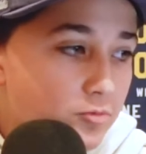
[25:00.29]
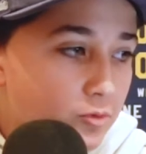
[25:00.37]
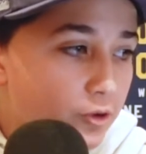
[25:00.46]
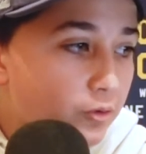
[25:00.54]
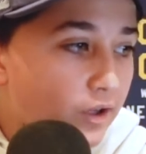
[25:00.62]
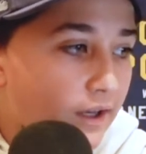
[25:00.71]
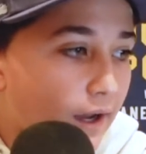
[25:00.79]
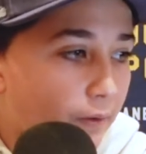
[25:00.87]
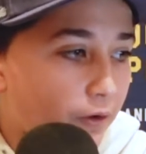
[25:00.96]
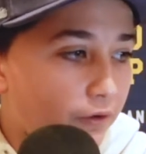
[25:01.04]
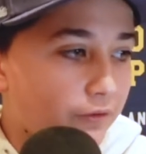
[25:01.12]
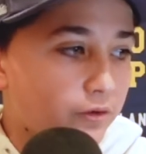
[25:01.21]
Would you take
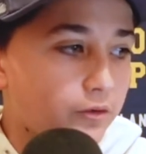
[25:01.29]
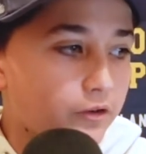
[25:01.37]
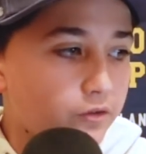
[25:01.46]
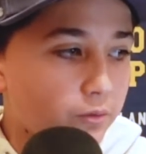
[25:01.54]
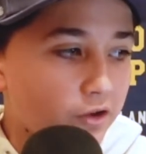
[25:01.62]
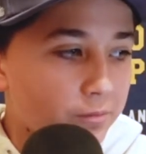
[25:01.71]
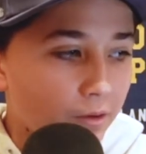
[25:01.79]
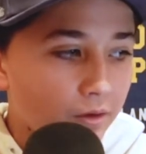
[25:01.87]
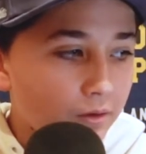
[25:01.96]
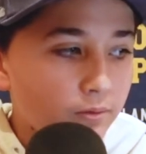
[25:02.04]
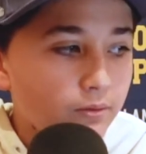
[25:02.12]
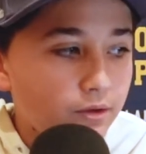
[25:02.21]
Kyrie Irving or Russell Westbrook?
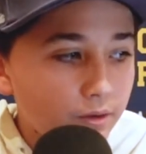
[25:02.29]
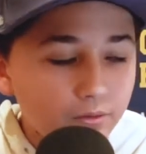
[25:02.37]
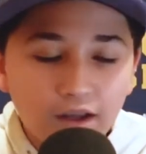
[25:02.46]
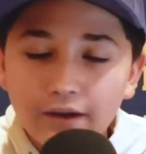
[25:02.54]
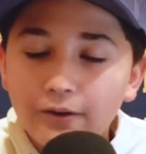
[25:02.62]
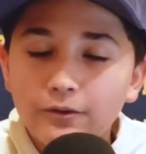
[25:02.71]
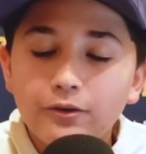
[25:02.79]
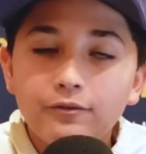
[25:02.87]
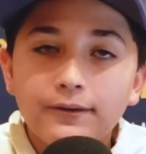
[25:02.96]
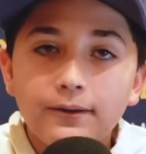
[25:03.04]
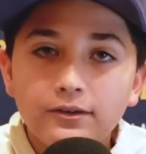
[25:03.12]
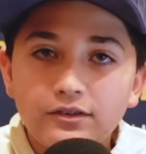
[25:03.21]
Would you take Harden
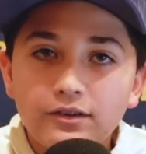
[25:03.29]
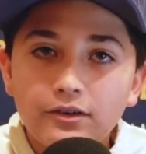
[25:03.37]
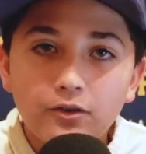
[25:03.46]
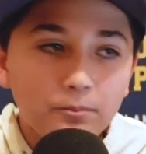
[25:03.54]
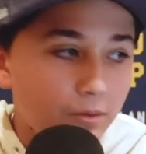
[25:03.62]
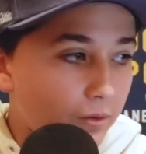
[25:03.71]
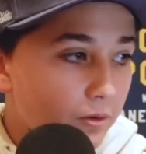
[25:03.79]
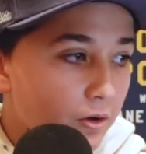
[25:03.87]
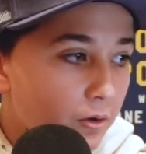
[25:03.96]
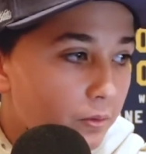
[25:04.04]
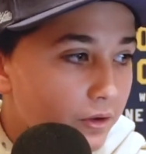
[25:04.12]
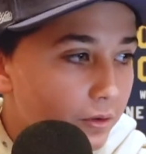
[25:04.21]
over Giannis Antetokounmpo?
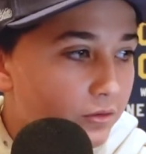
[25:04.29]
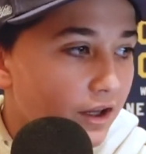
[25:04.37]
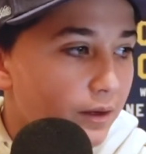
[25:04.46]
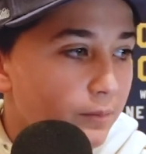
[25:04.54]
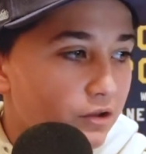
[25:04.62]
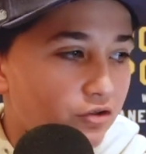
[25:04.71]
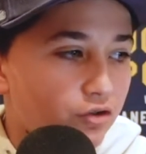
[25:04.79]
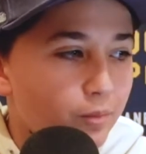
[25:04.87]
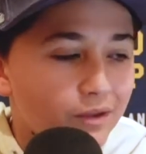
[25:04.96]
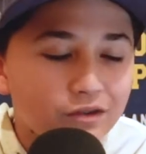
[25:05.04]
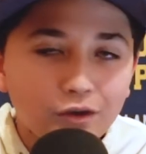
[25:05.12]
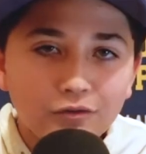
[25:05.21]
Would you take Mitch
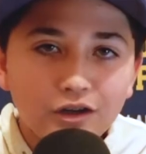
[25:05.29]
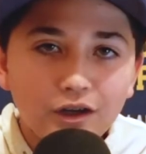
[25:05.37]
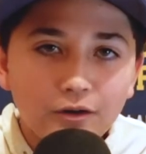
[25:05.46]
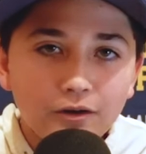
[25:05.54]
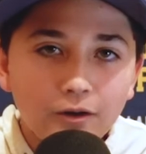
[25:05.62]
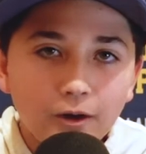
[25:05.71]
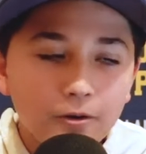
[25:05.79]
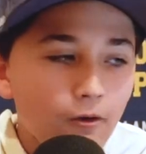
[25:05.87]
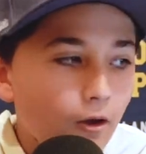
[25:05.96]
Trubisky over Derek Carr?